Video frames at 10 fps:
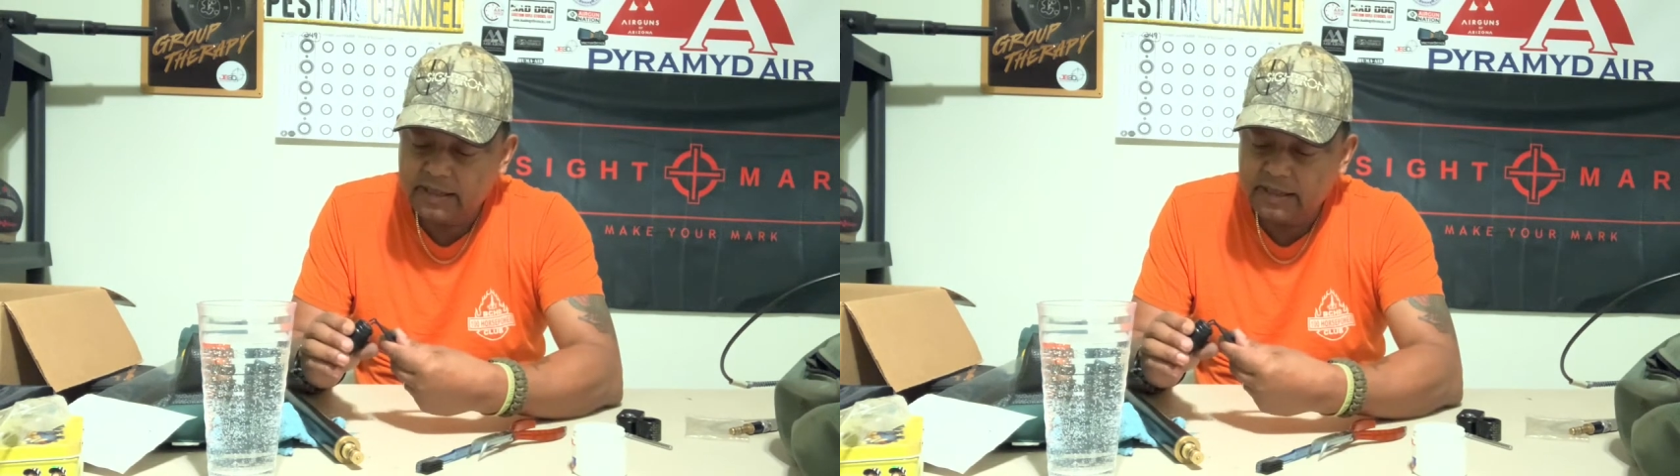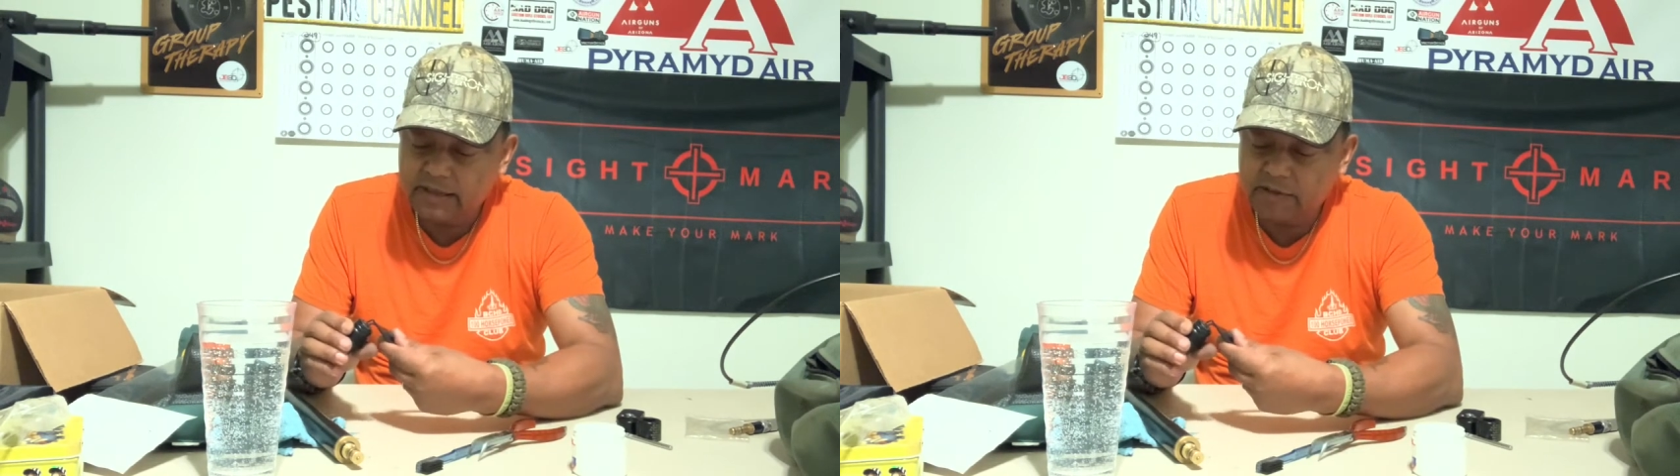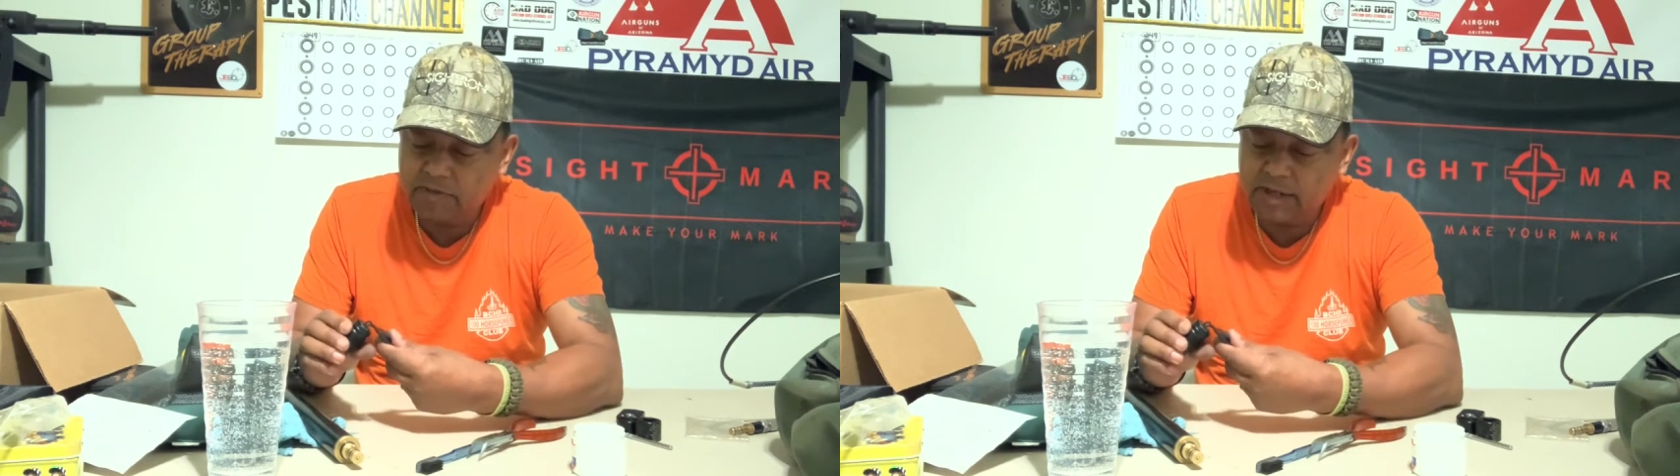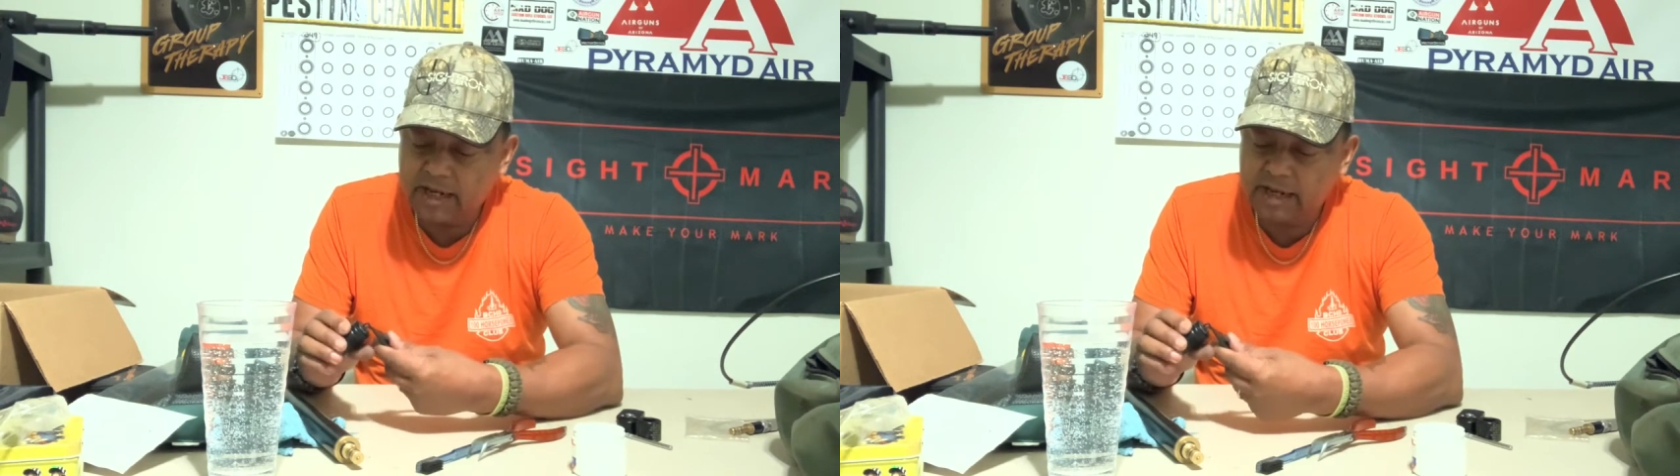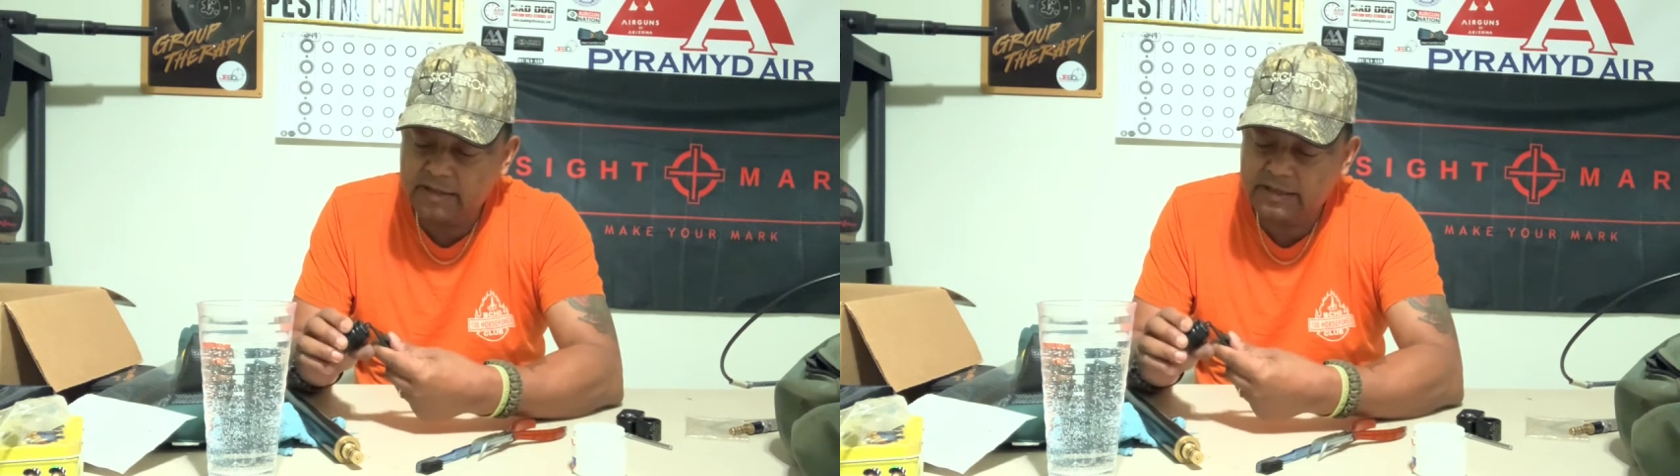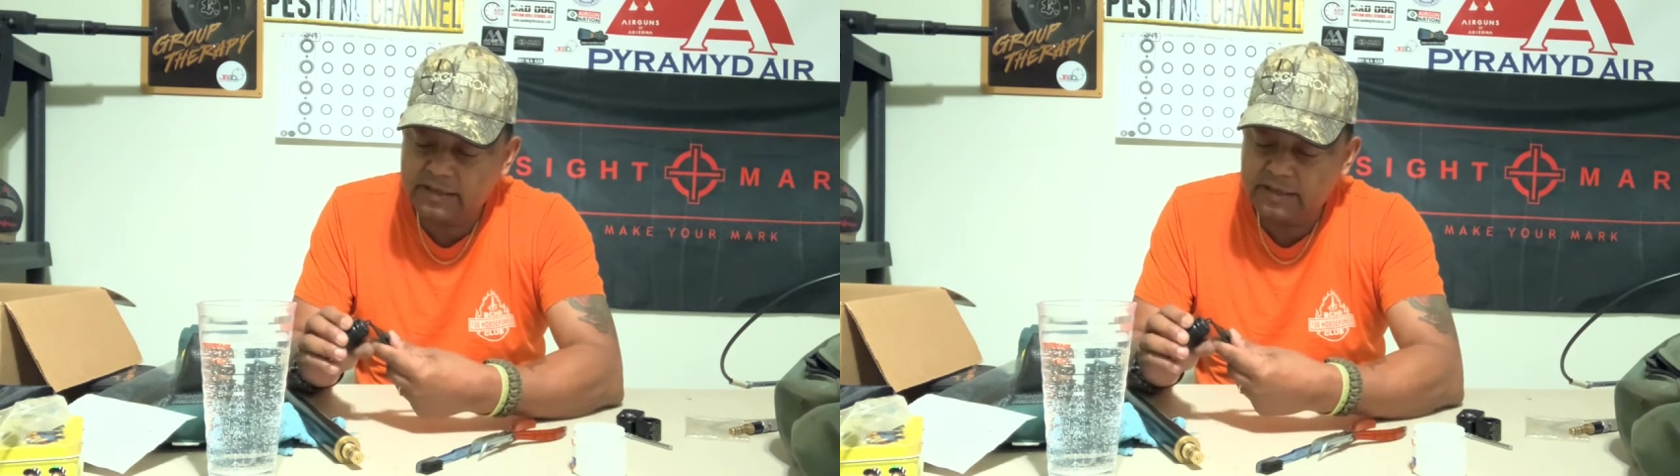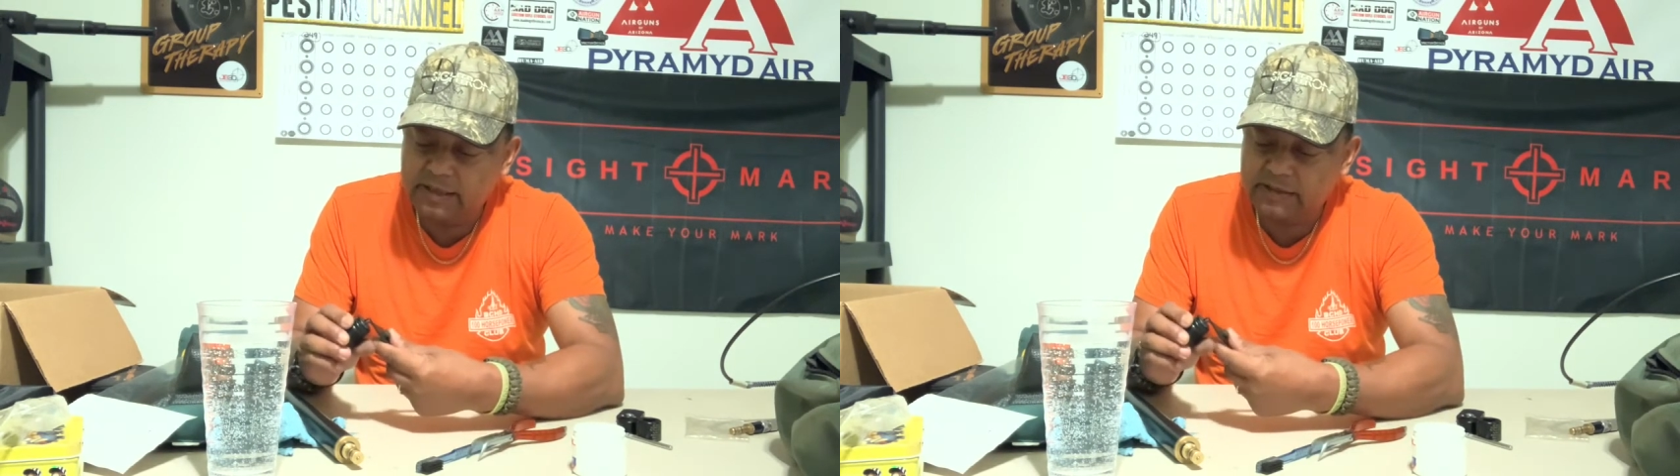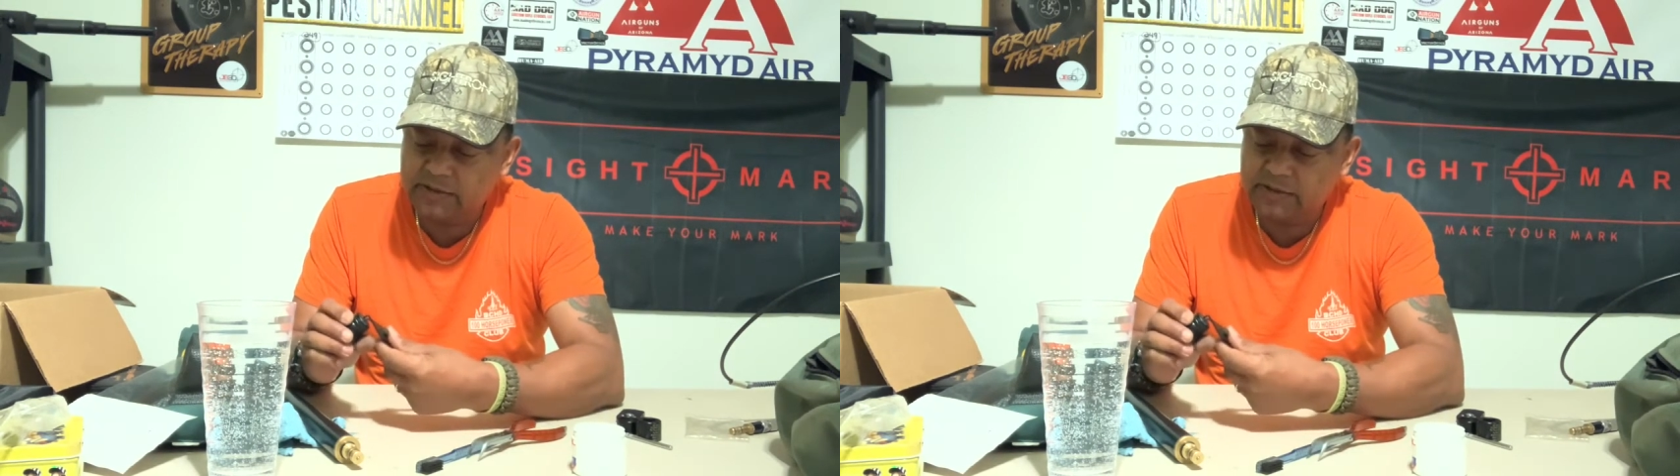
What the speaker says: pliers, this will